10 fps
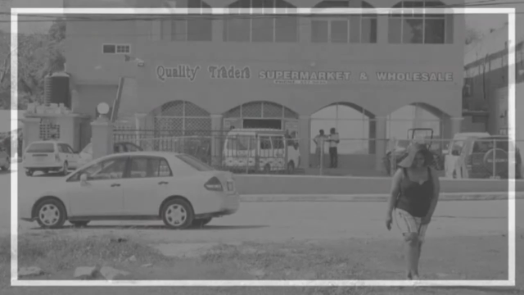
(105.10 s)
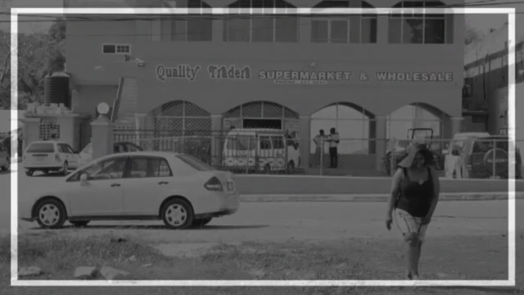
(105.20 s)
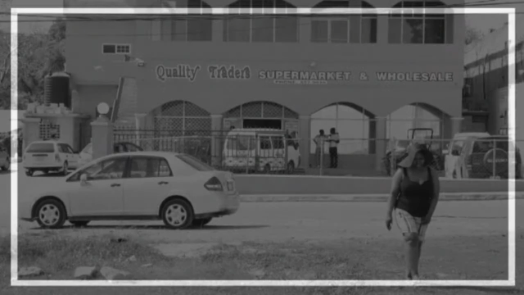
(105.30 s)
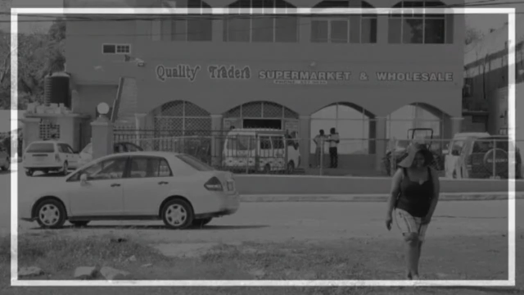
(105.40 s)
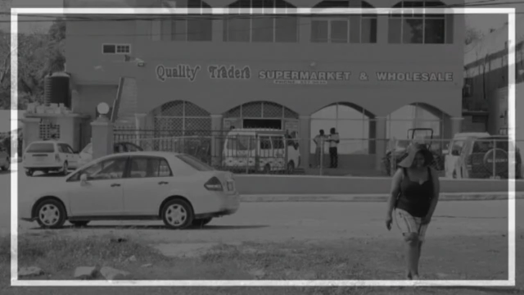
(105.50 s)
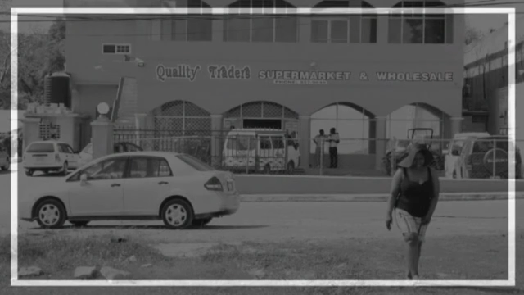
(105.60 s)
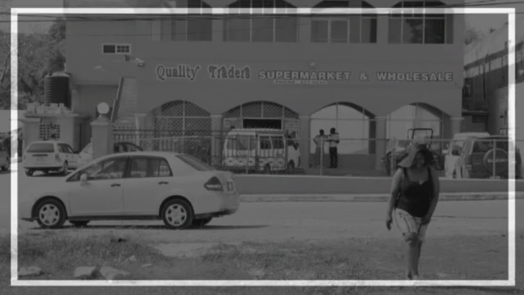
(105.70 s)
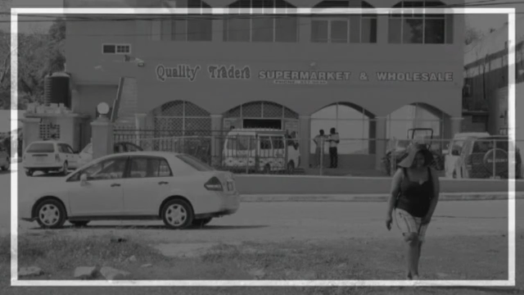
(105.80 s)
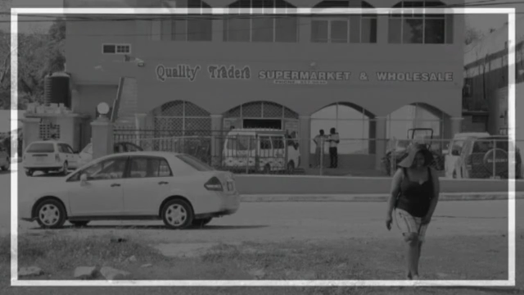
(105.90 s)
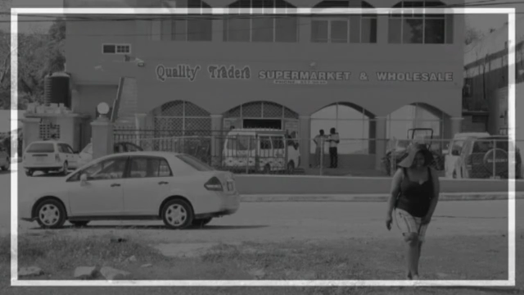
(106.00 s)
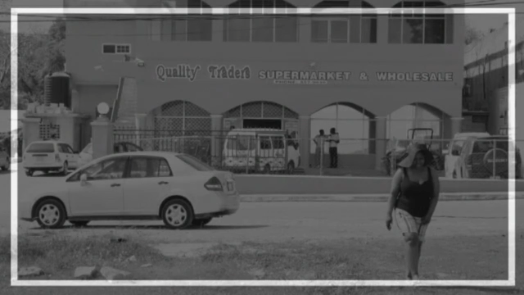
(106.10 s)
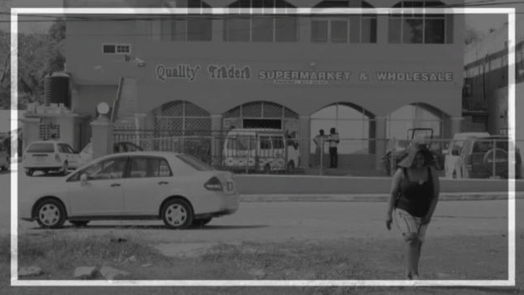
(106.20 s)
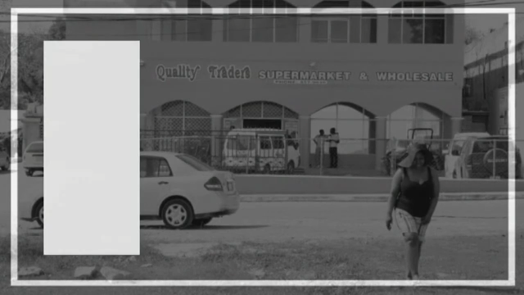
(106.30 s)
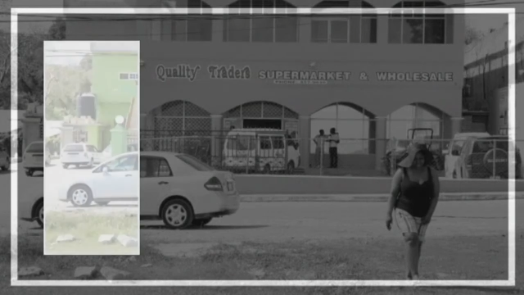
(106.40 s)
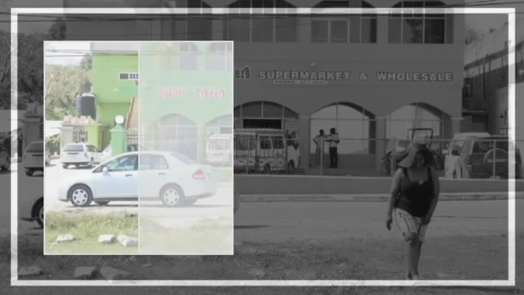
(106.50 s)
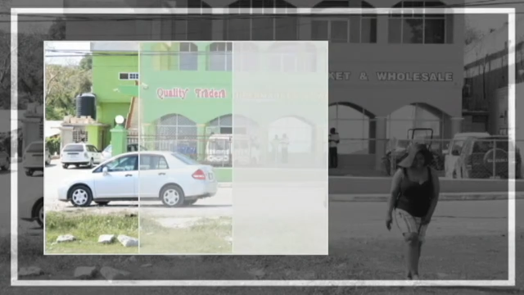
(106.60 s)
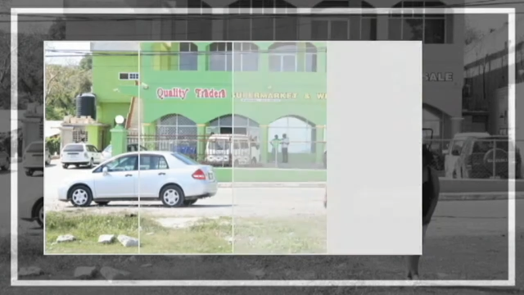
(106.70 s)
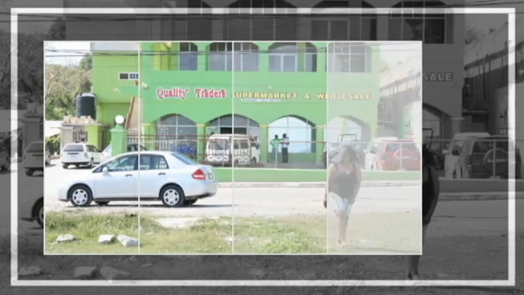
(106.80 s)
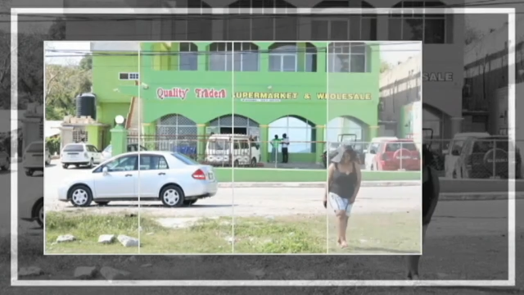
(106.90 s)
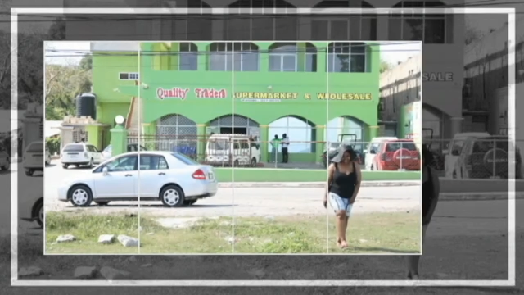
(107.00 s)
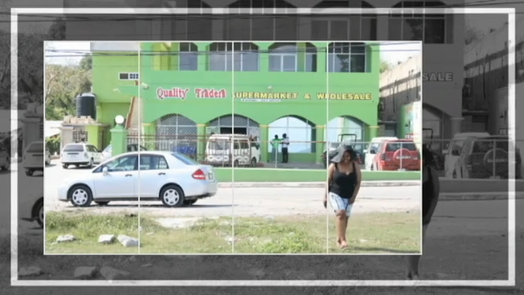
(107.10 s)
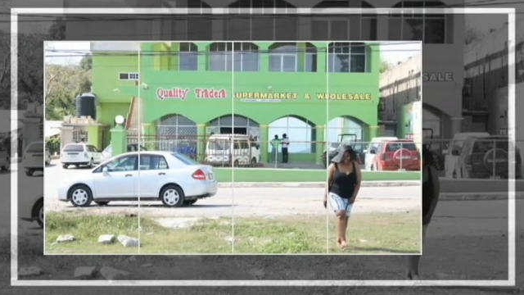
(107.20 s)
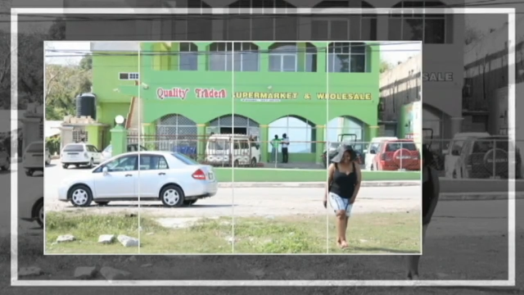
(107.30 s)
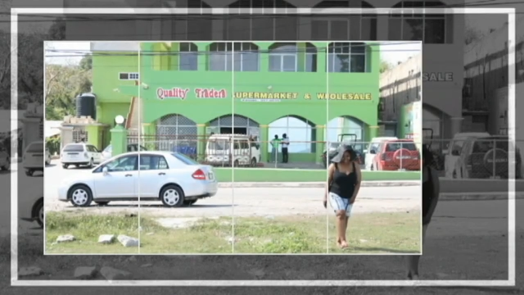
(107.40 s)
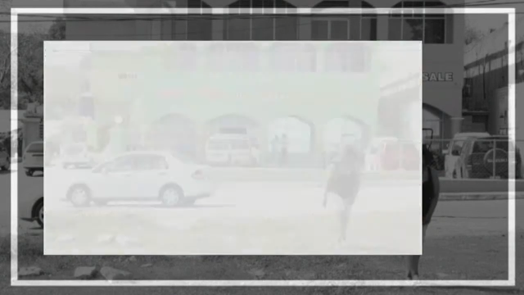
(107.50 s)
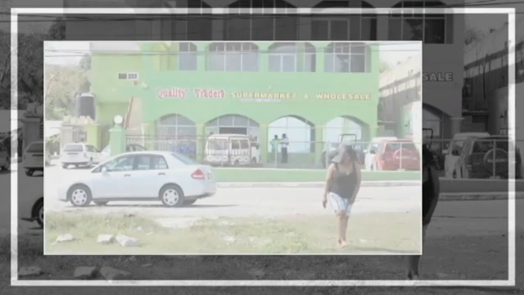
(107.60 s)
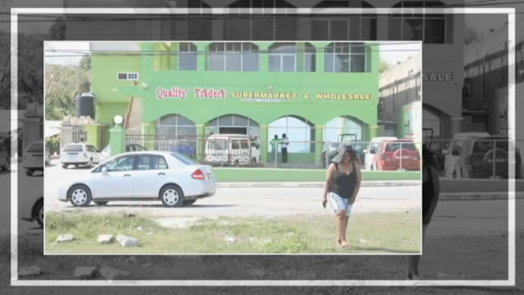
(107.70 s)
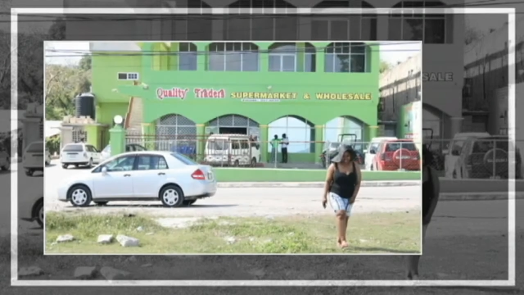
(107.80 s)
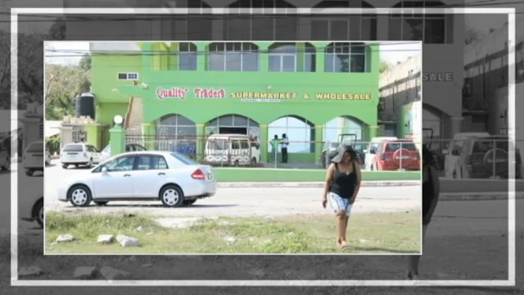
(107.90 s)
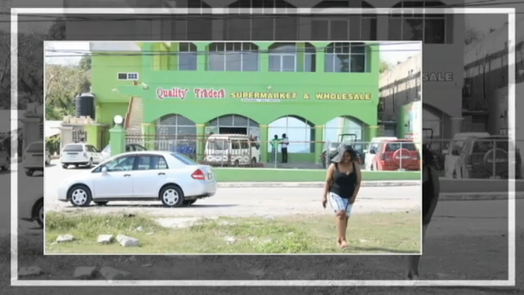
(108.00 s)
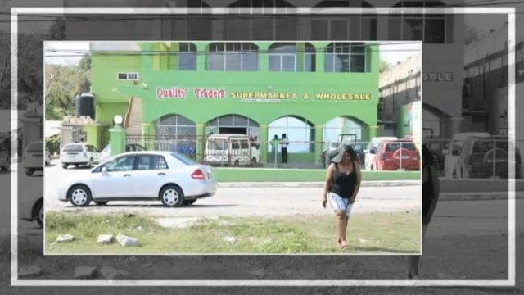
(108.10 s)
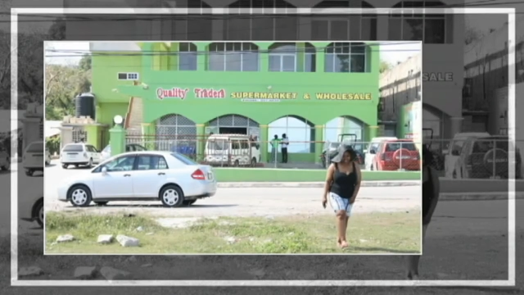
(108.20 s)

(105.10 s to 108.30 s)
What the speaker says: No face is visible, so there are no lips to read.